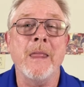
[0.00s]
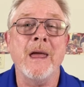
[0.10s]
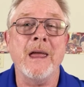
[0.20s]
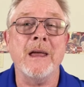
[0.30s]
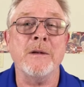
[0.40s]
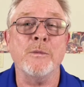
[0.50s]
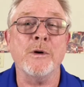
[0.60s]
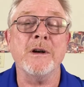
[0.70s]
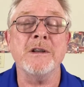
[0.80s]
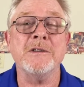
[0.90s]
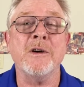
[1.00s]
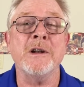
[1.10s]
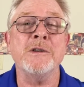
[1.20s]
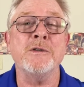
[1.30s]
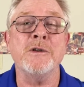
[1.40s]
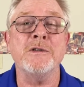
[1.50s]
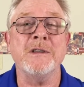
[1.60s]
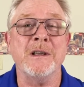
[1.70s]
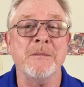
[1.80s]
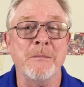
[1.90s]
And we're going to start
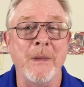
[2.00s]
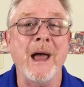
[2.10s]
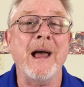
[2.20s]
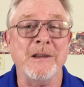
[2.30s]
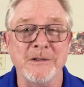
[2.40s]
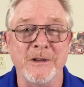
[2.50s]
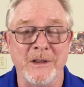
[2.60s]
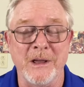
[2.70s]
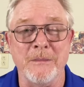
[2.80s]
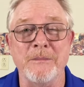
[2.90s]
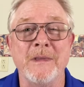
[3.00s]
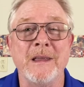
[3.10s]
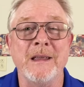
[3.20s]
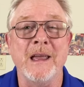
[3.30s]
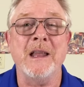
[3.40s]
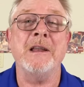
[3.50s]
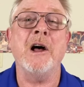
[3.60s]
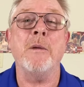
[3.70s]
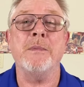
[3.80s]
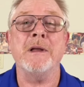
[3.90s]
introducing mash to them and
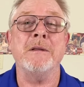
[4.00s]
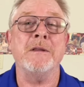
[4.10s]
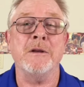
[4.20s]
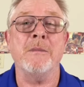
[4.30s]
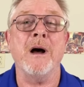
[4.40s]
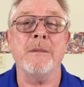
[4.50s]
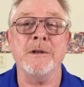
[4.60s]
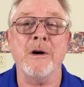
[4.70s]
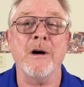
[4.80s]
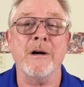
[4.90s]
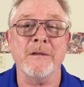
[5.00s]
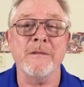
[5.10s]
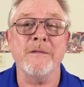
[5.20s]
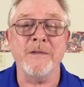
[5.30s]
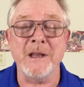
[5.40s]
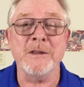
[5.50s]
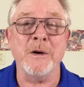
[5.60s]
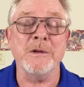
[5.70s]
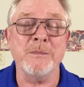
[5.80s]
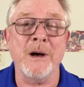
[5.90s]
helping your mama dog feed
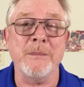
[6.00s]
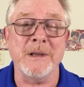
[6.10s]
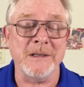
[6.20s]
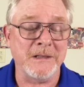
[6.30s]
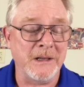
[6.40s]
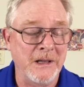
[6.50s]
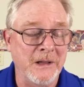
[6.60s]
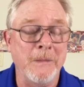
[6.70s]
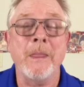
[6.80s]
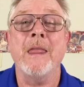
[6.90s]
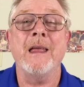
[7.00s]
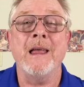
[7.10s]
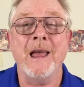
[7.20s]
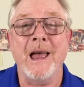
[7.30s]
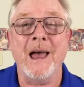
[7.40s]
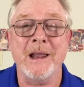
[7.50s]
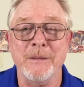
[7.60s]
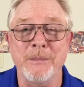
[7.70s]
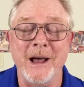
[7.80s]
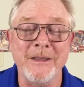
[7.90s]
those puppies. At
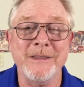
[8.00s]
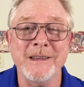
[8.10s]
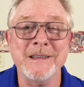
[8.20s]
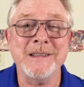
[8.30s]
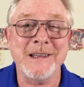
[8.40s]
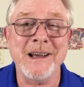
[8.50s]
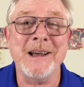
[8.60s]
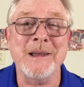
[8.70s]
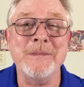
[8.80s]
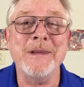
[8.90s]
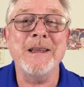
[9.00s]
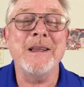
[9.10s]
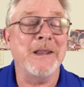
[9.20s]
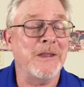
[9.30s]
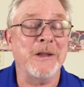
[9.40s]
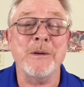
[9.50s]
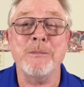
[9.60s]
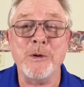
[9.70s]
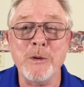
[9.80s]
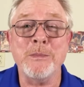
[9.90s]
about this time, their
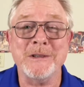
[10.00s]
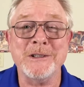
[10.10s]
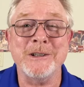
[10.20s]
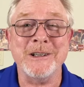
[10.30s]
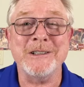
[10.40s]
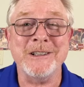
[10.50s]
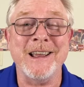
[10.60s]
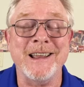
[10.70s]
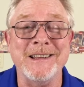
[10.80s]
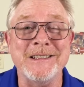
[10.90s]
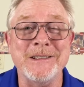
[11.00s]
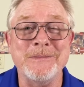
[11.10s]
poop is going to change.